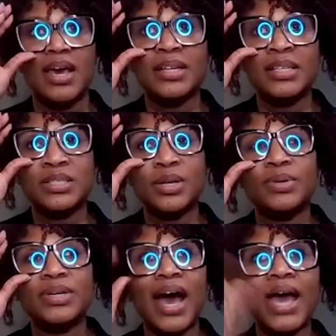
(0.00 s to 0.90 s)
And so
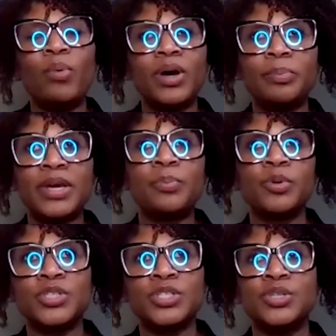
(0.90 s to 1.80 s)
I want
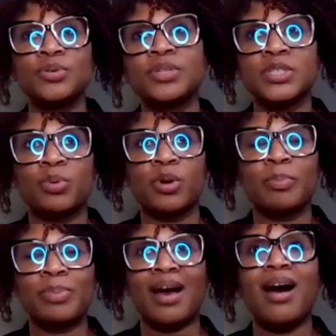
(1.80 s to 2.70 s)
people to do this
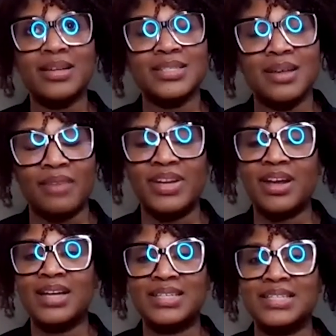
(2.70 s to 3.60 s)
work because of and not